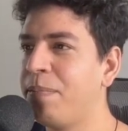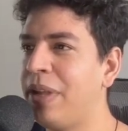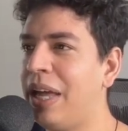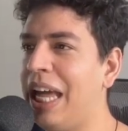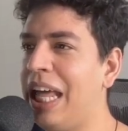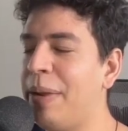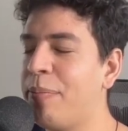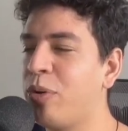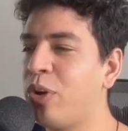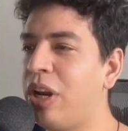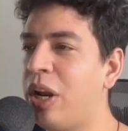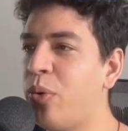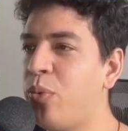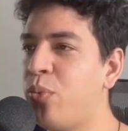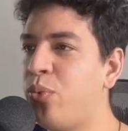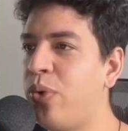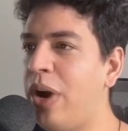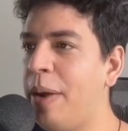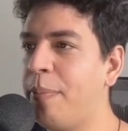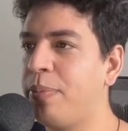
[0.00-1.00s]
And I'm gonna
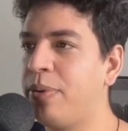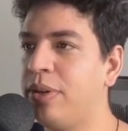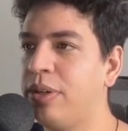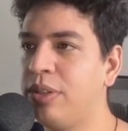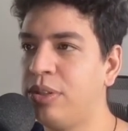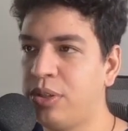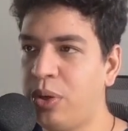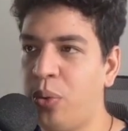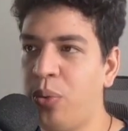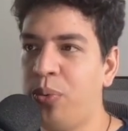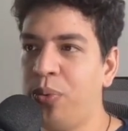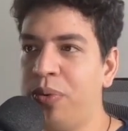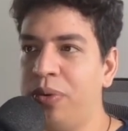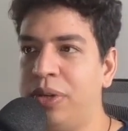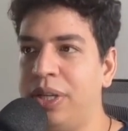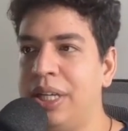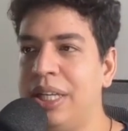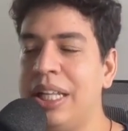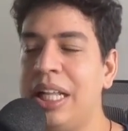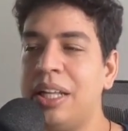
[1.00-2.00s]
wrap. So
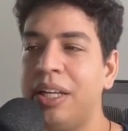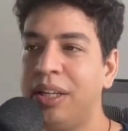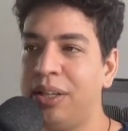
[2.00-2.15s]
in